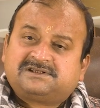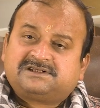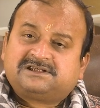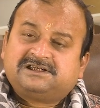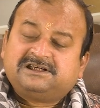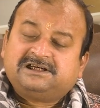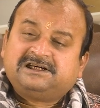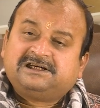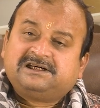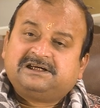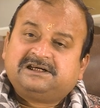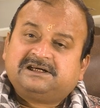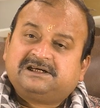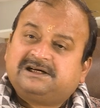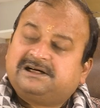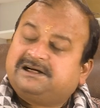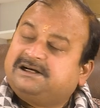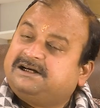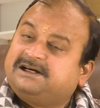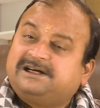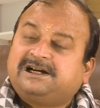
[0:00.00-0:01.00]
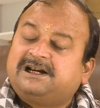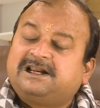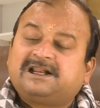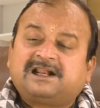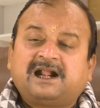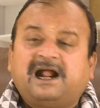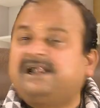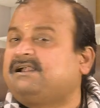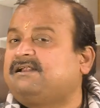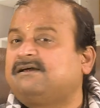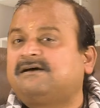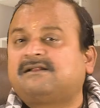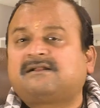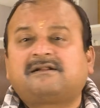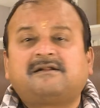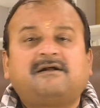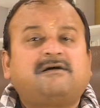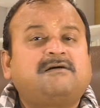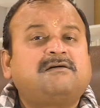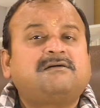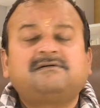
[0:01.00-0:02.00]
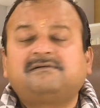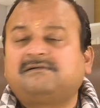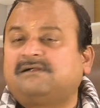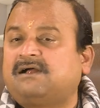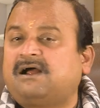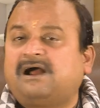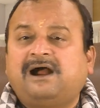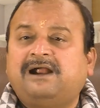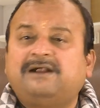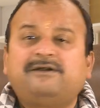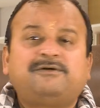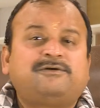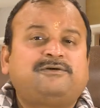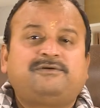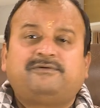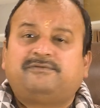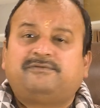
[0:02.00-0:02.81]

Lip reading: she did right or wrong, I don't